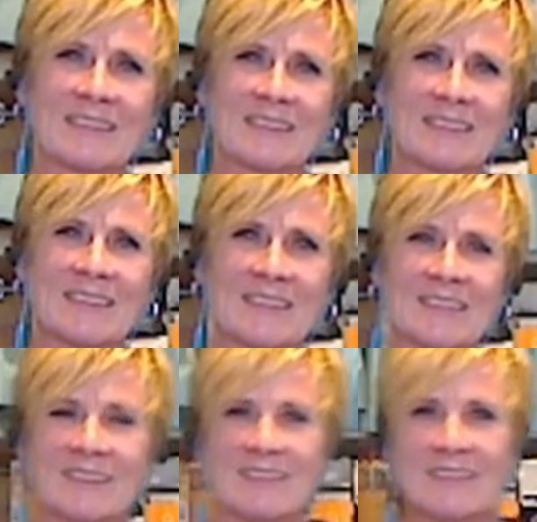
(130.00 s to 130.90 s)

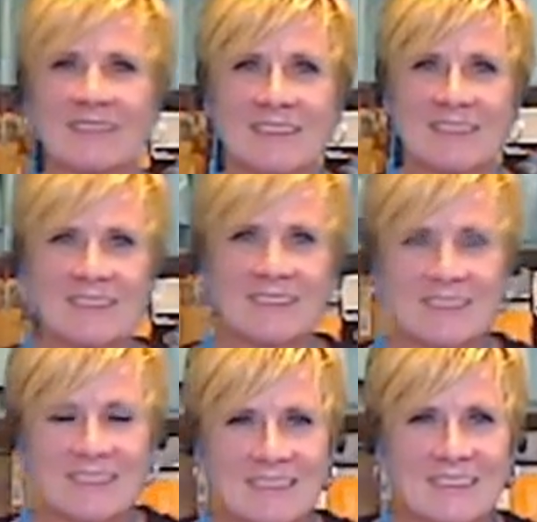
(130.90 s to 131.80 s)

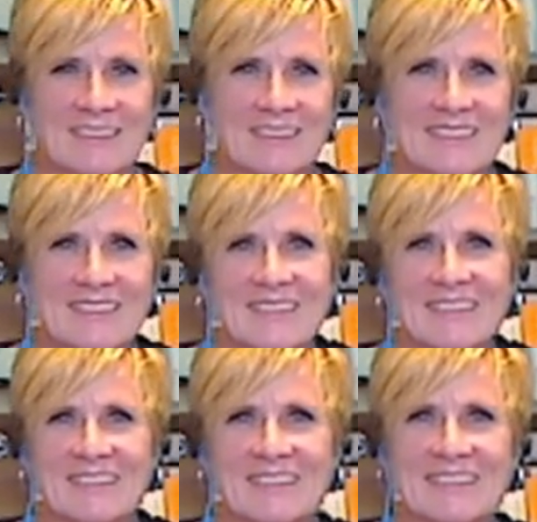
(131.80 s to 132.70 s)
The person shown says nothing.